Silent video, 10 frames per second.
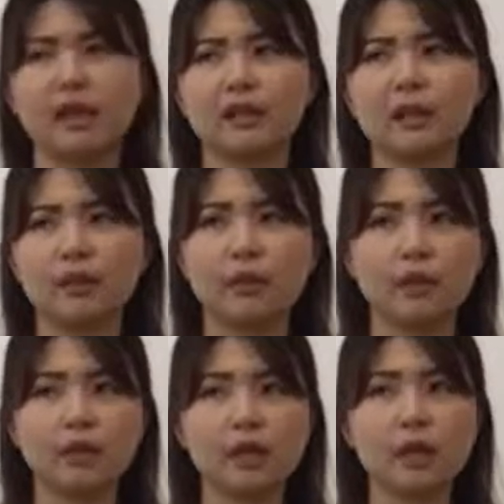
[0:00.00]
under a
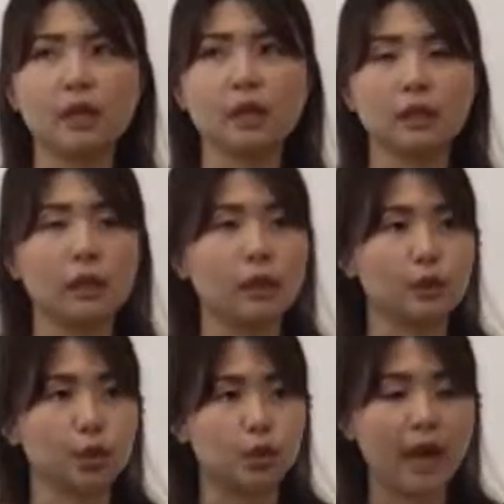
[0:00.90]
very um,
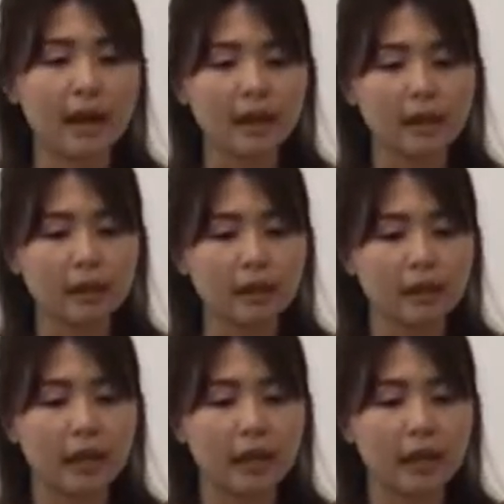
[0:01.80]
dry um,